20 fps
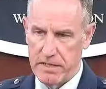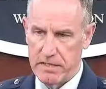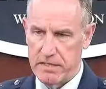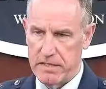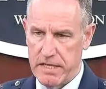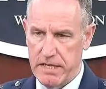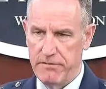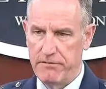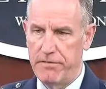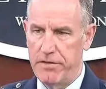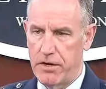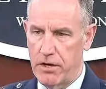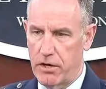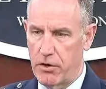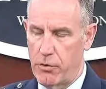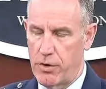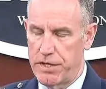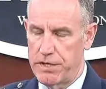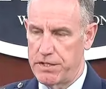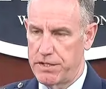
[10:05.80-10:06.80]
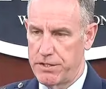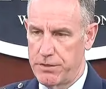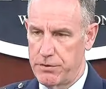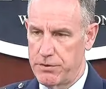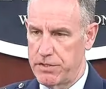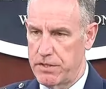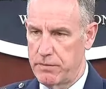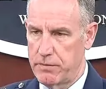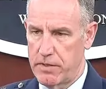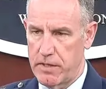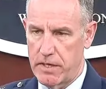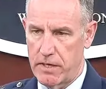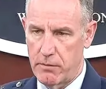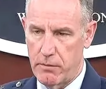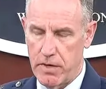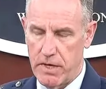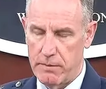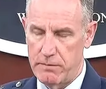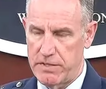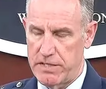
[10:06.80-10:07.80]
is if they're going to do something, and
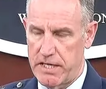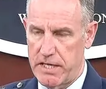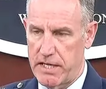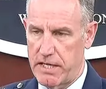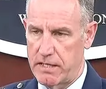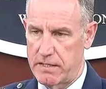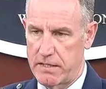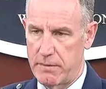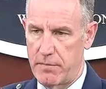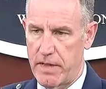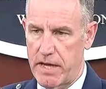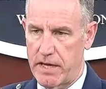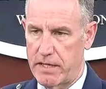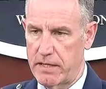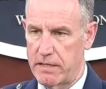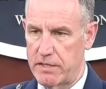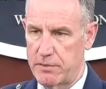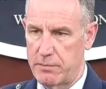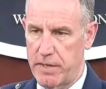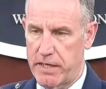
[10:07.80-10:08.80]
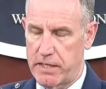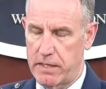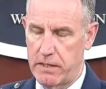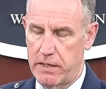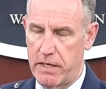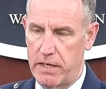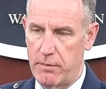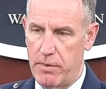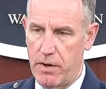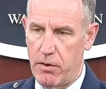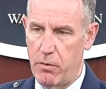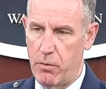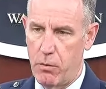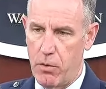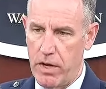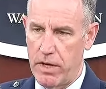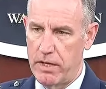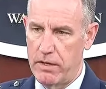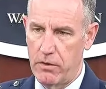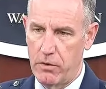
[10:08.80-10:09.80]
what I'm saying is I'm not going to speculate about
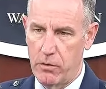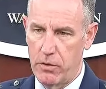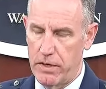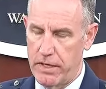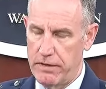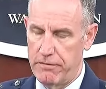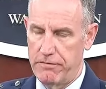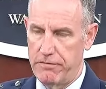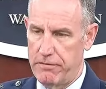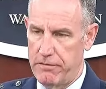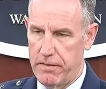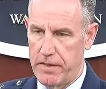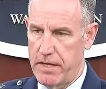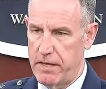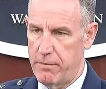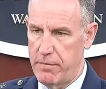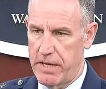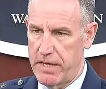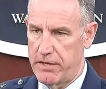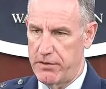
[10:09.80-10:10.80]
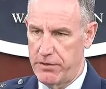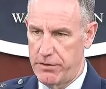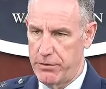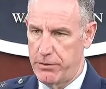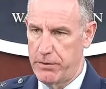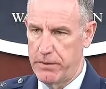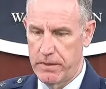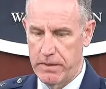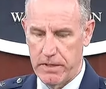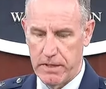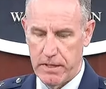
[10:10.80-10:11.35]
what or if they may do.